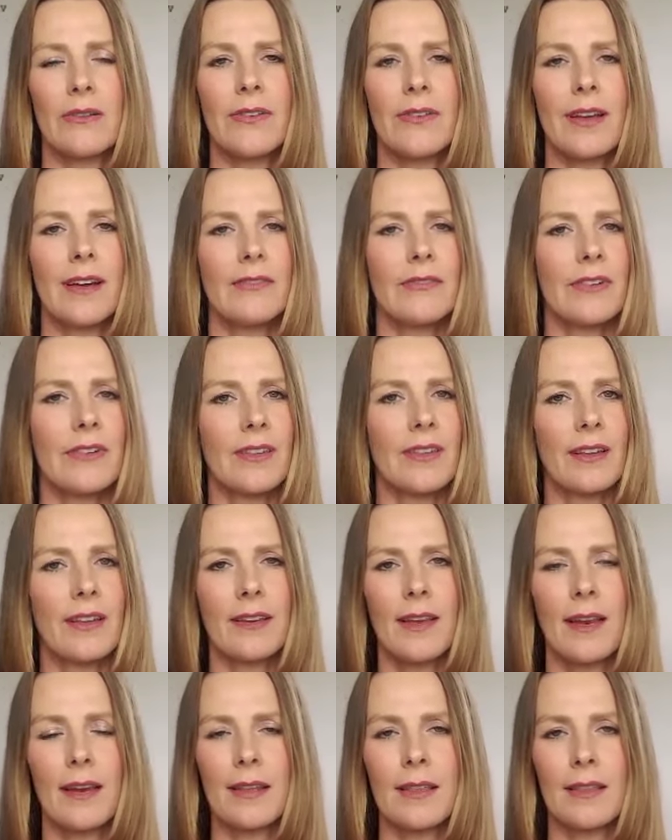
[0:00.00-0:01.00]
of everything
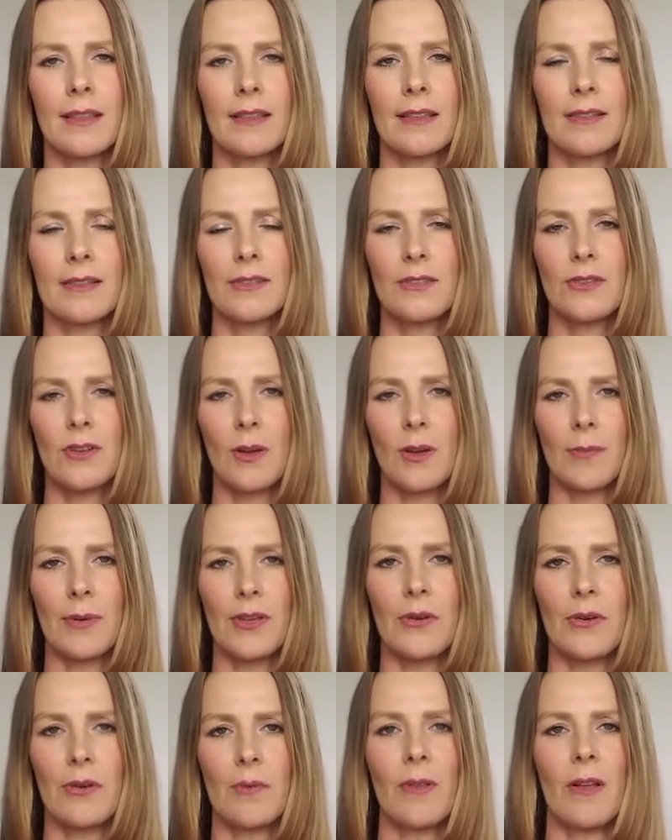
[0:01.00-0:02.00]
and anything that's
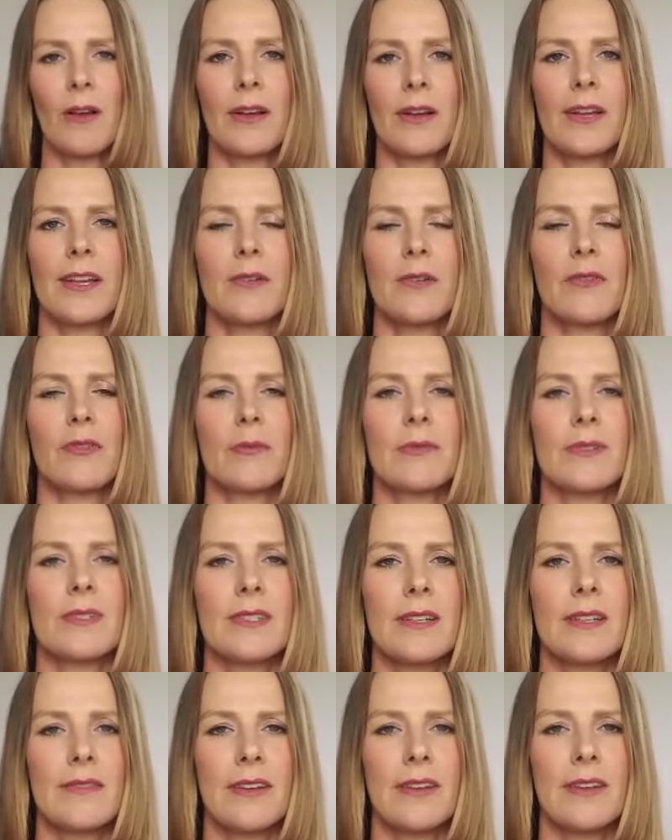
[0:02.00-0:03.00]
stopping you or blocking you from
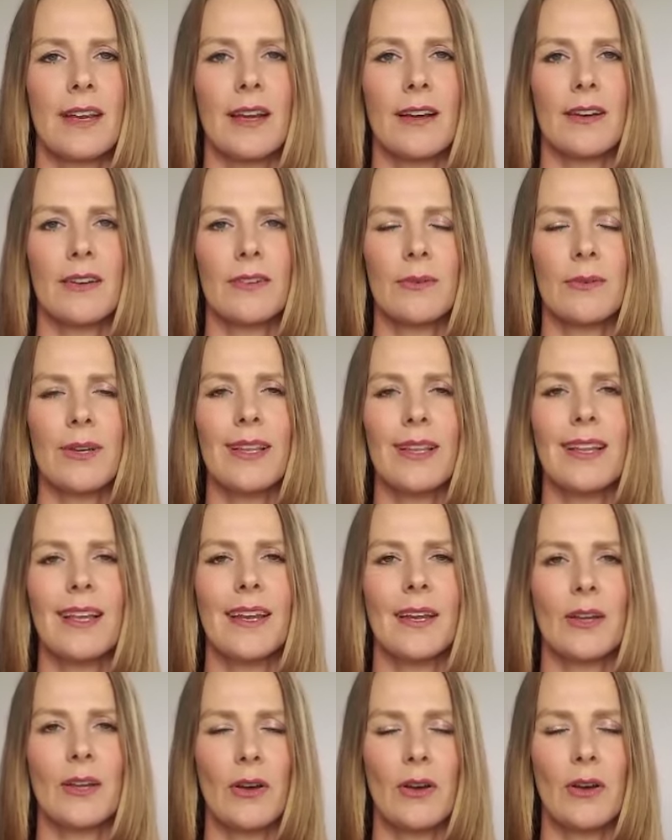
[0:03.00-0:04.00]
receiving now. We
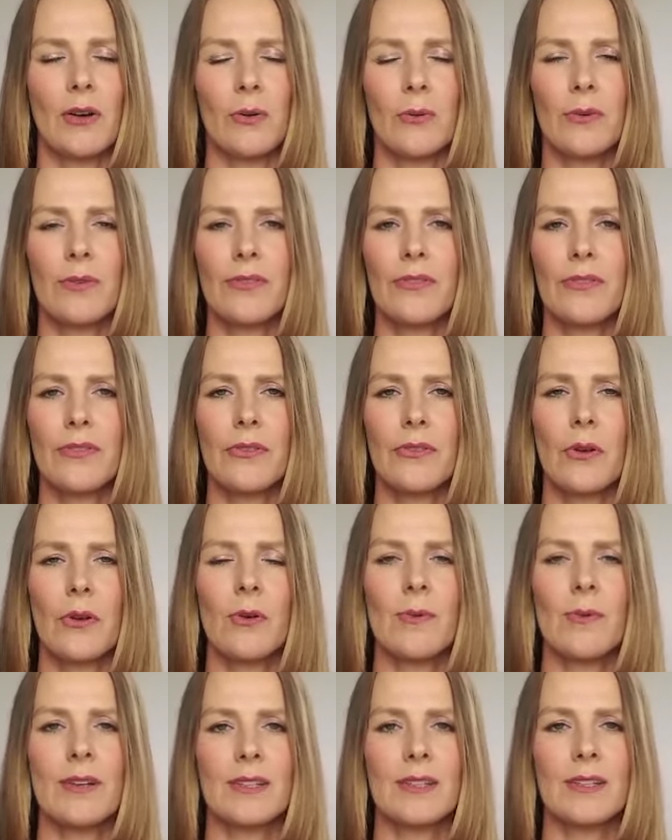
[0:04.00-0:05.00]
let it go with
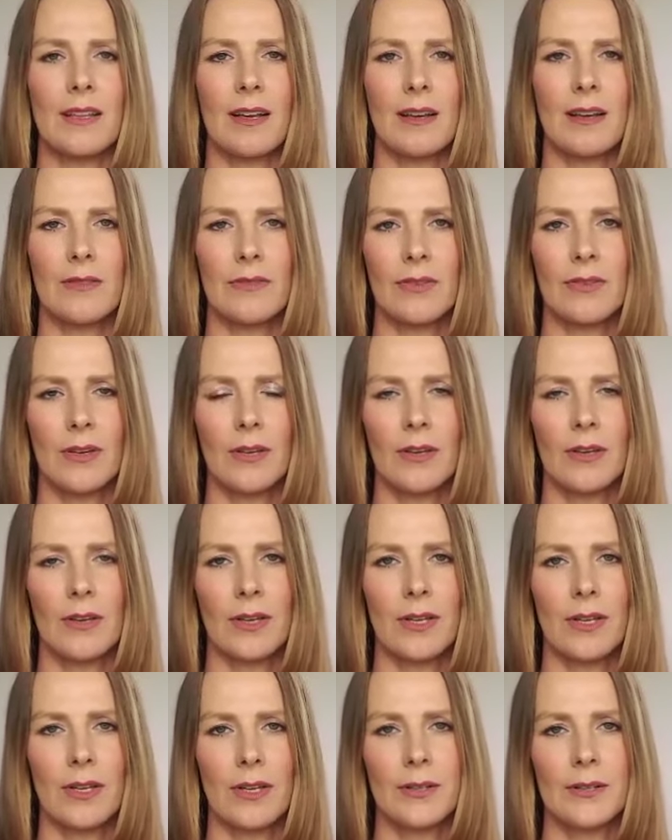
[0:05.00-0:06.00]
so much
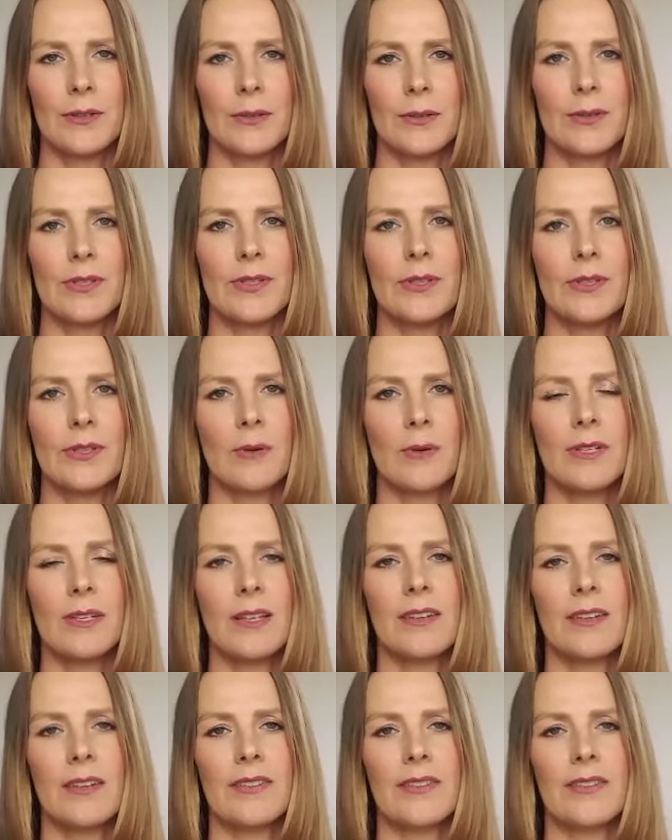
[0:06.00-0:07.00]

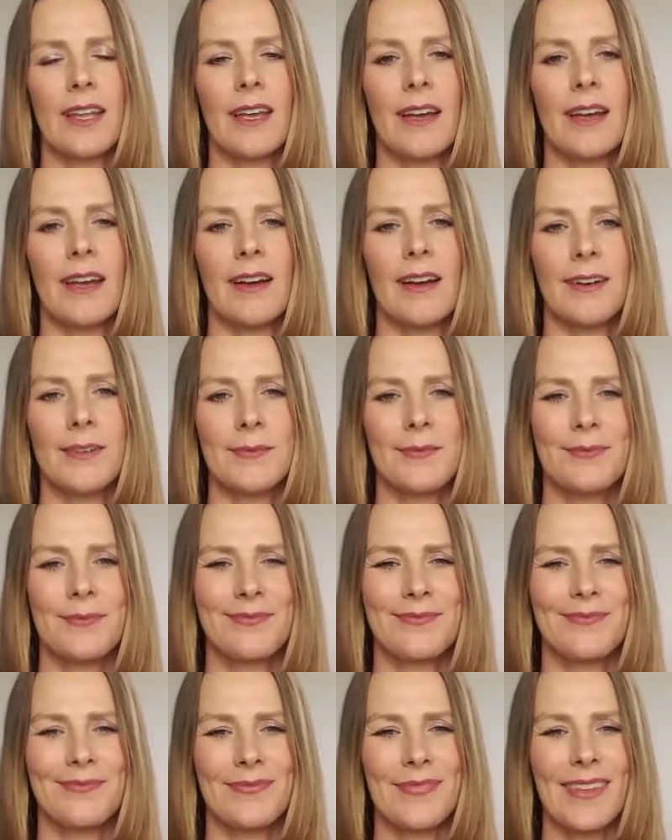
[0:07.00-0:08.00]
love and care,
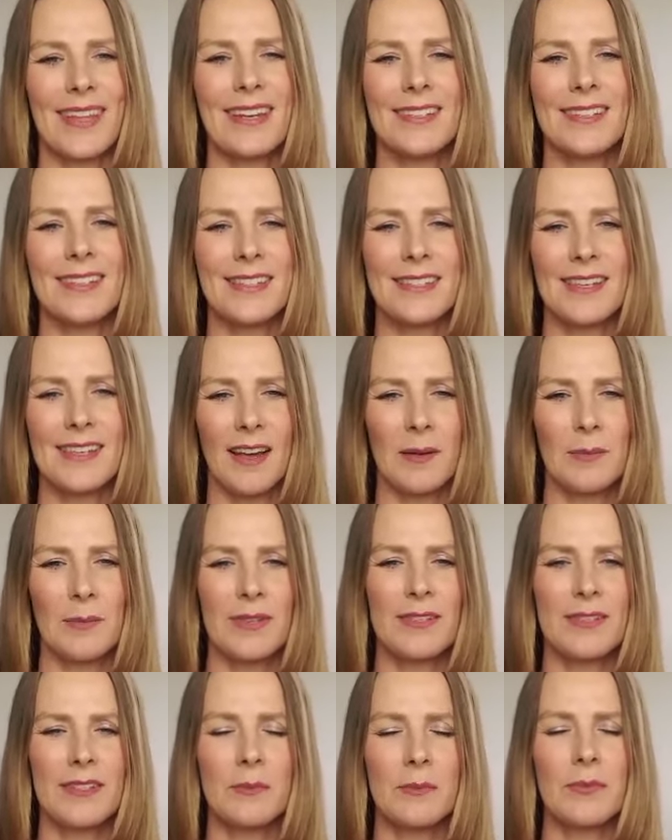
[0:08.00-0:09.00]
that it's time,
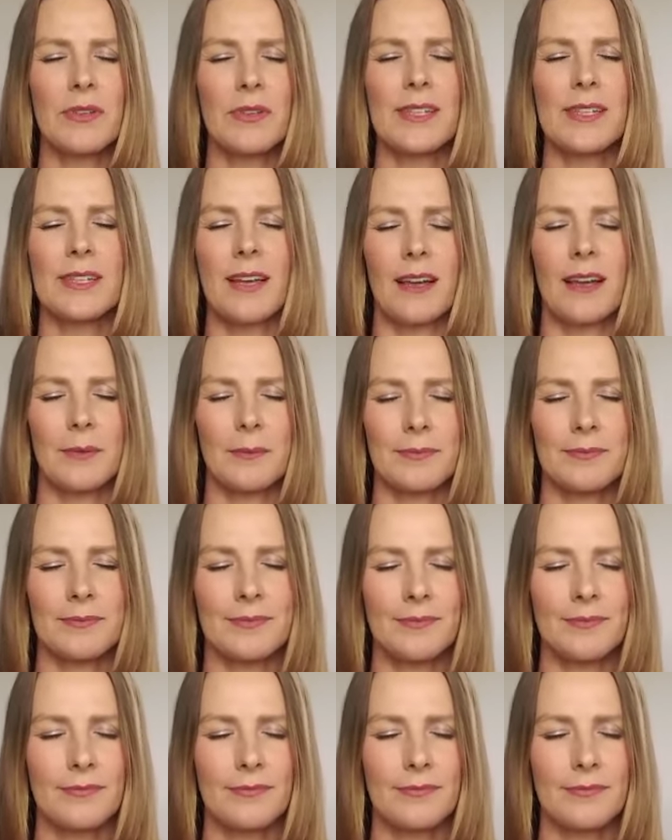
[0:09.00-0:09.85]
it's simply time.